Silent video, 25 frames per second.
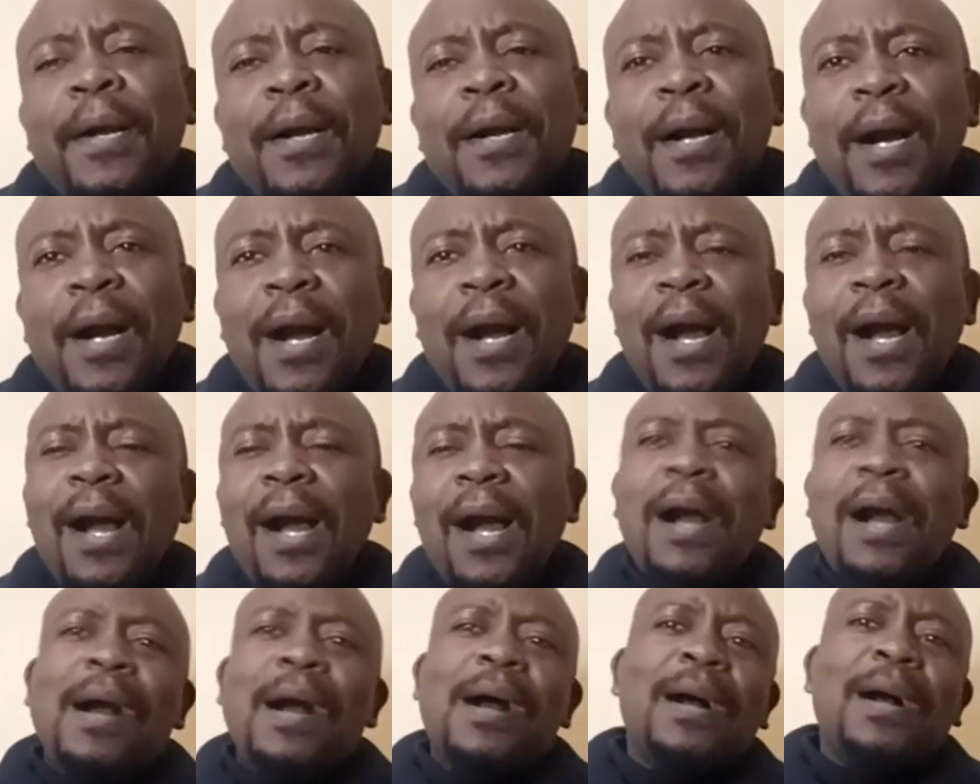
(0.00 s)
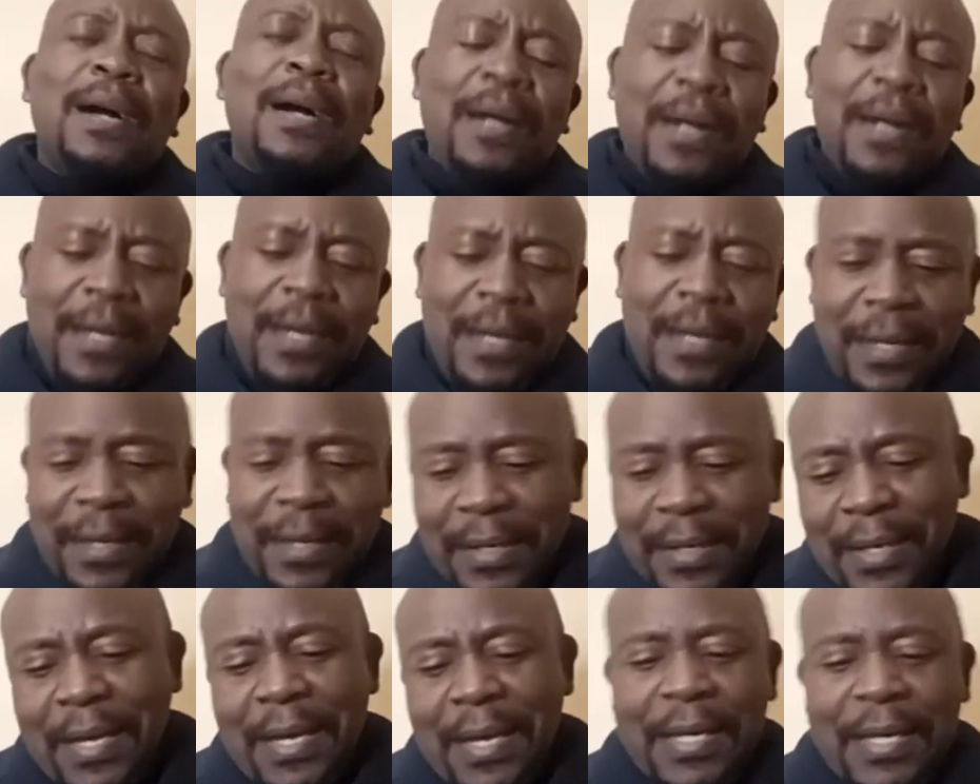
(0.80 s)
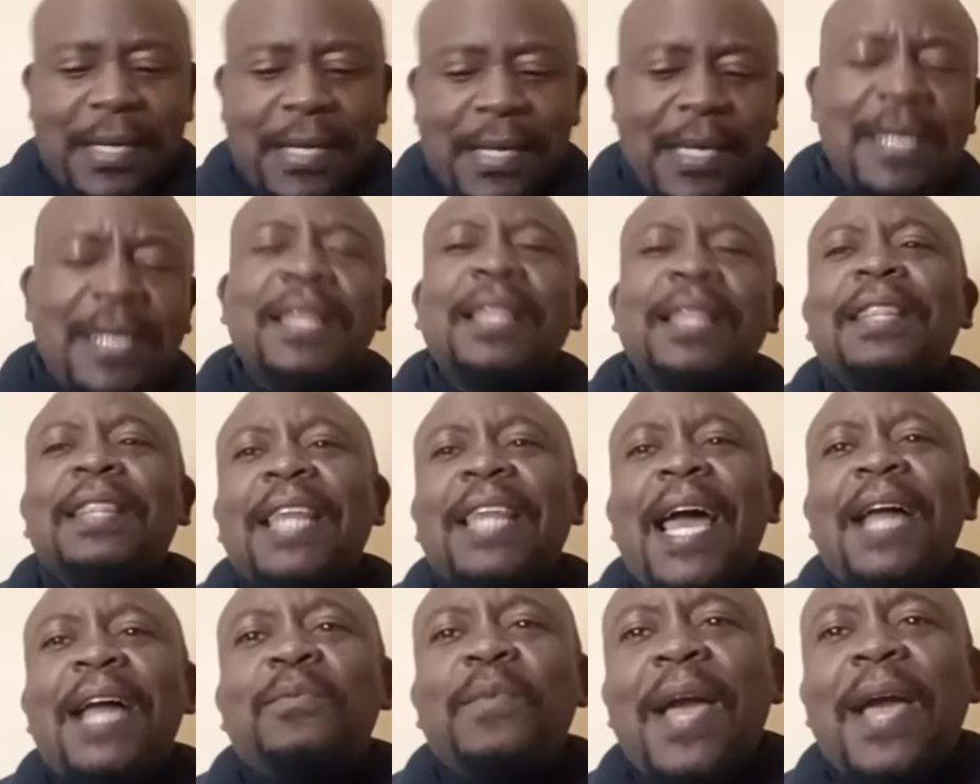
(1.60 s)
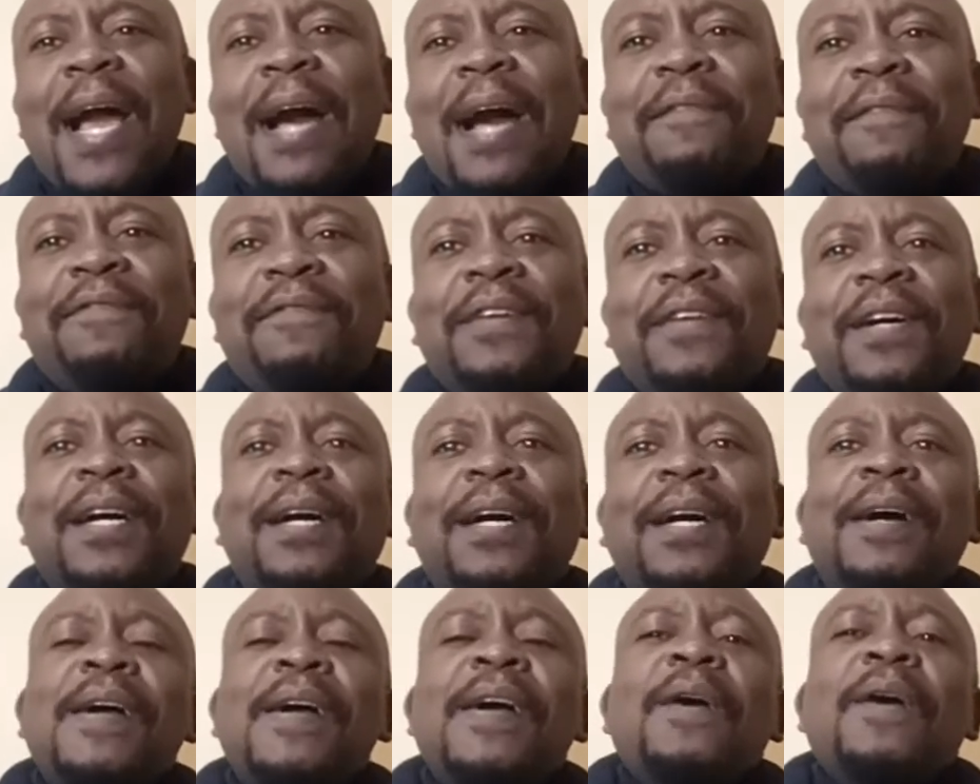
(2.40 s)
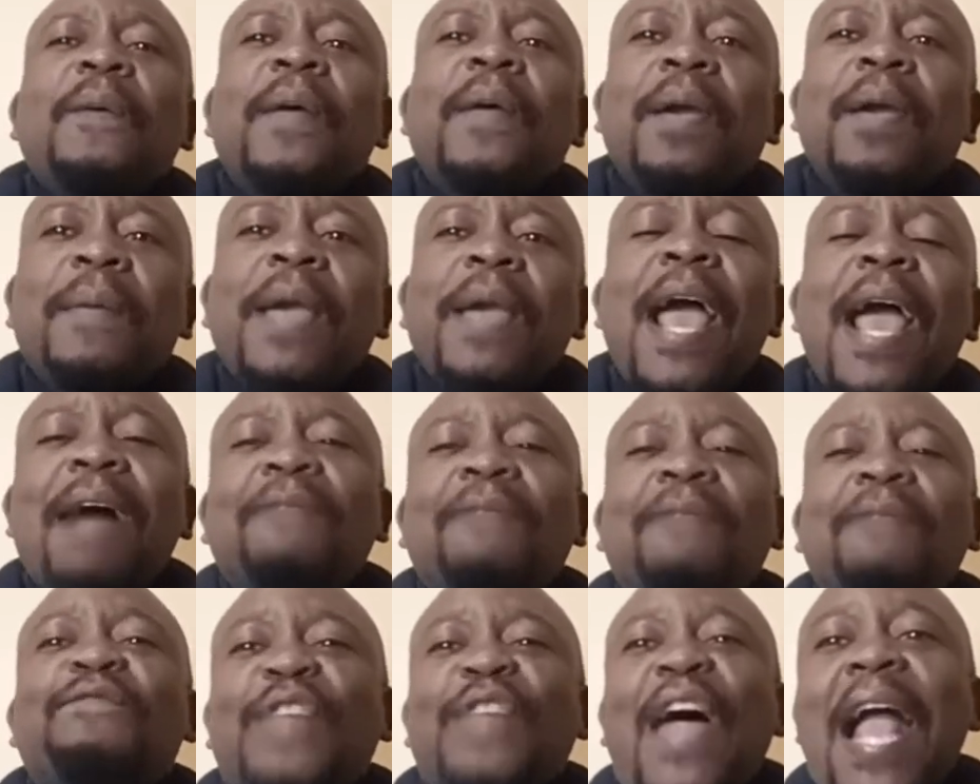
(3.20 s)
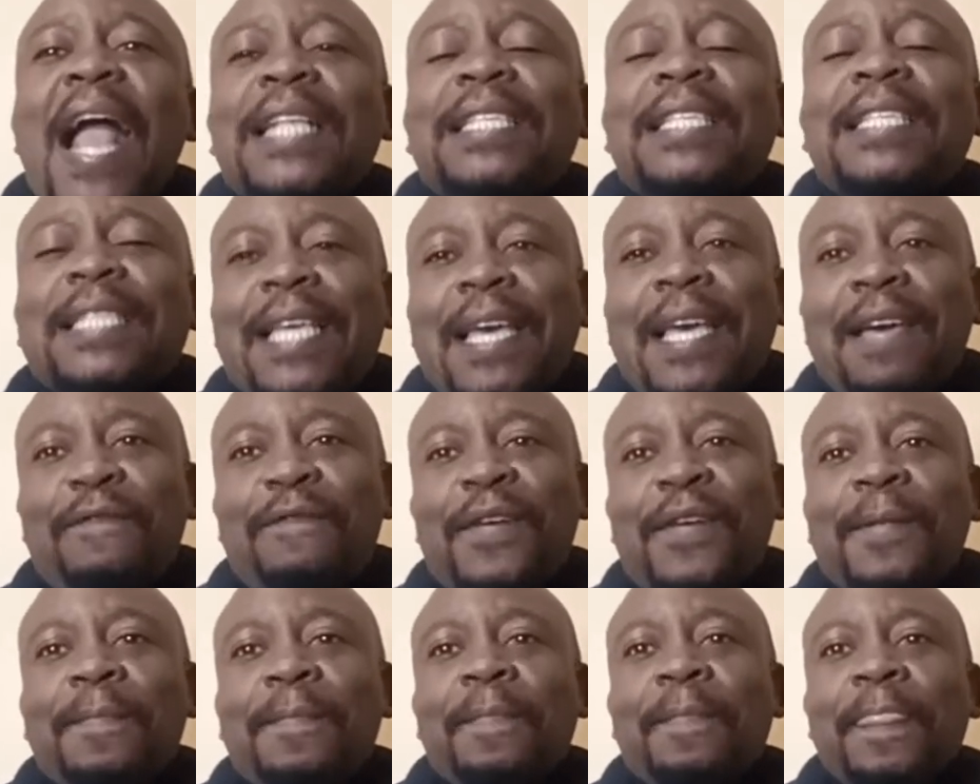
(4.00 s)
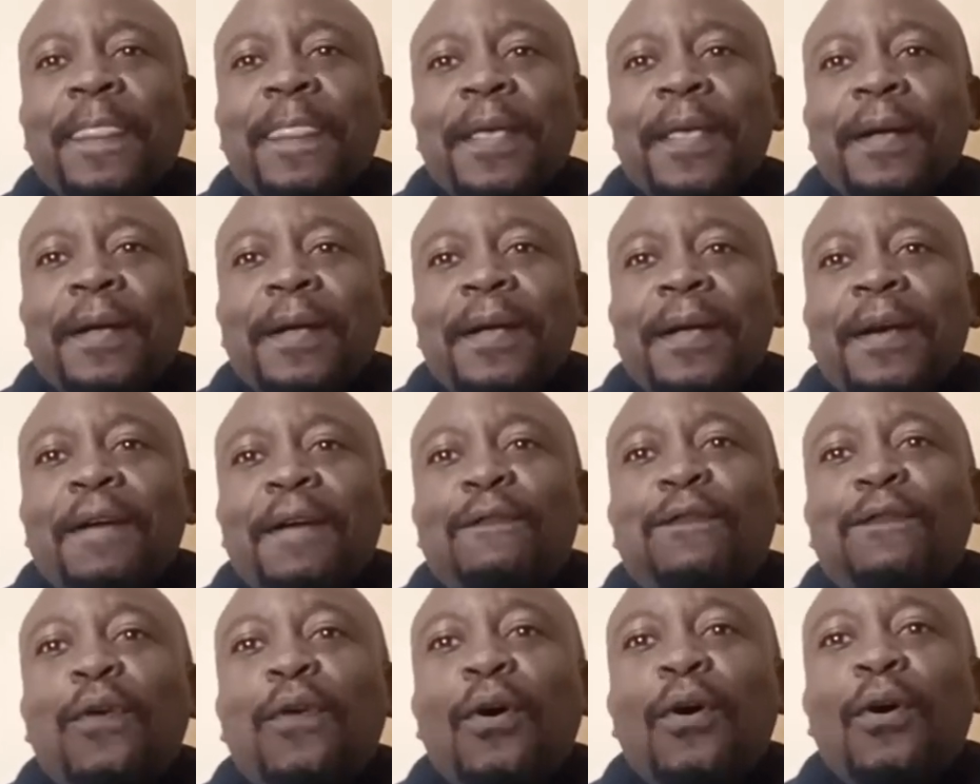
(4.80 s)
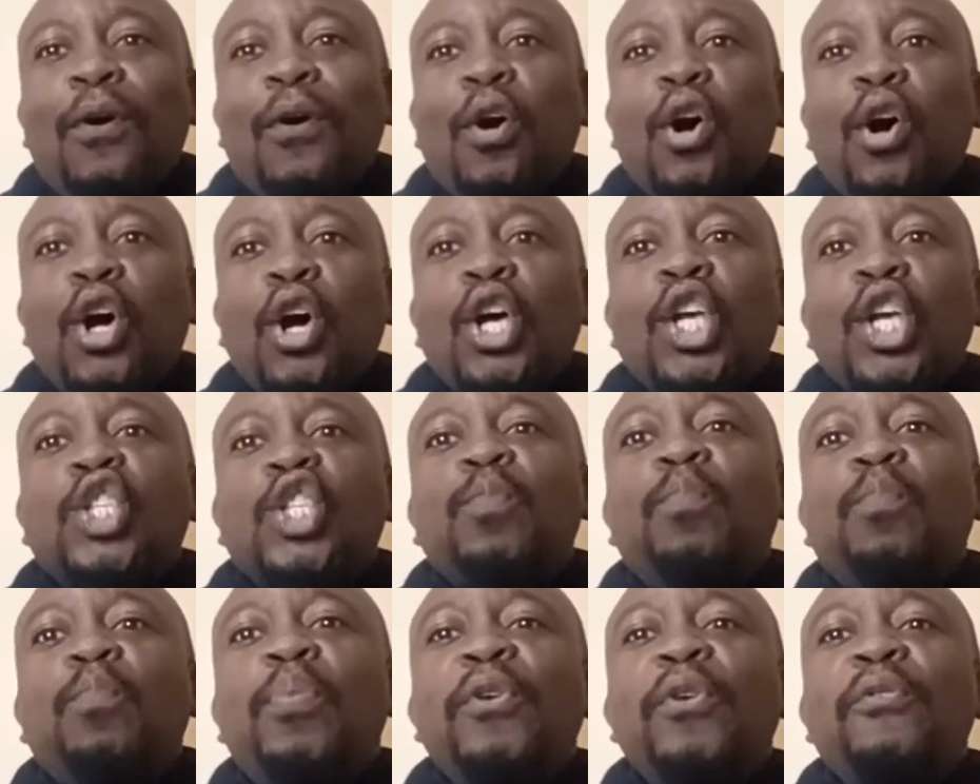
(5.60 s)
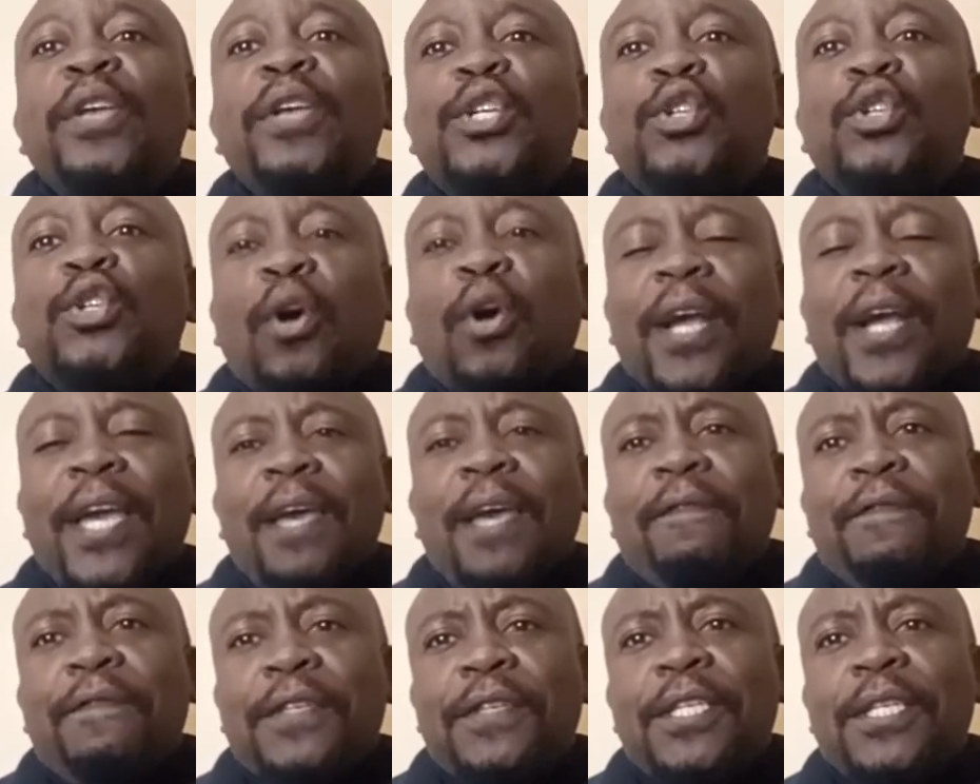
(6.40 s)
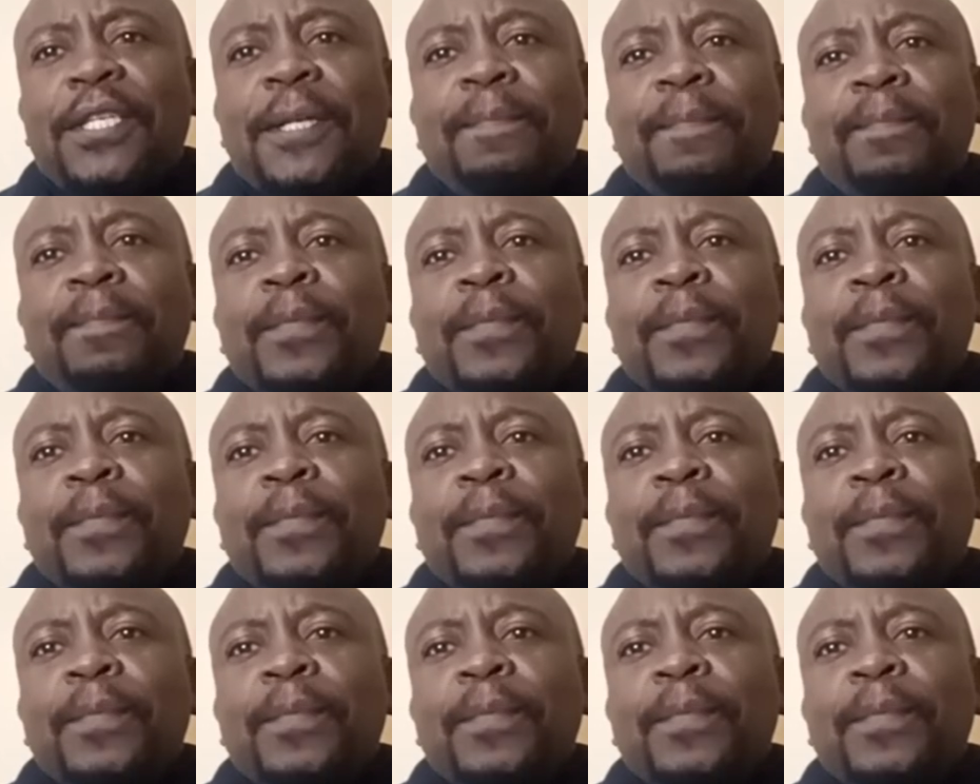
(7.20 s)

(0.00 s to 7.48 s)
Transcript: Ah, and then we have uh, we, we have thanksgiving for spiritual gifts.